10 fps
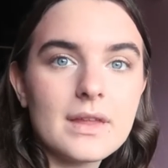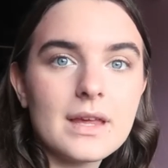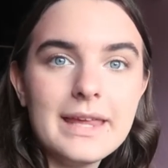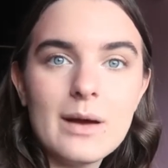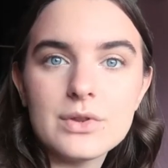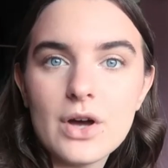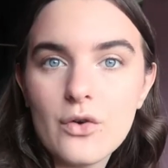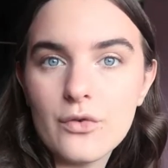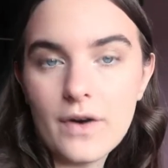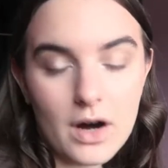yeah, with the
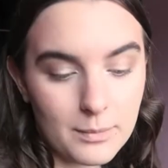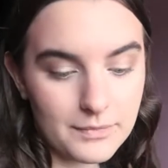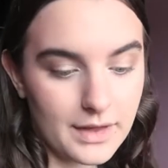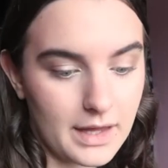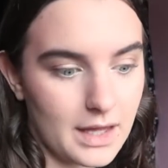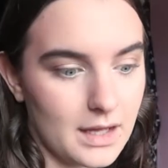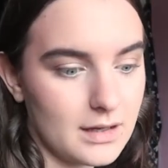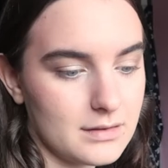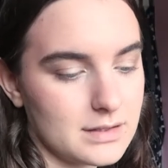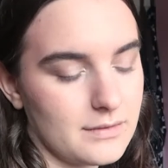whole farm thing,
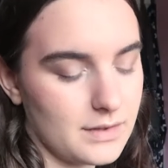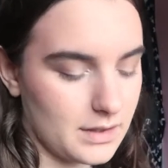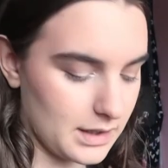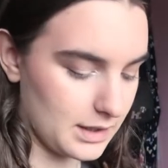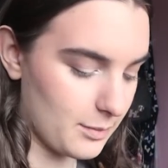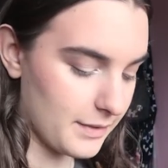and I was like, fucking hell.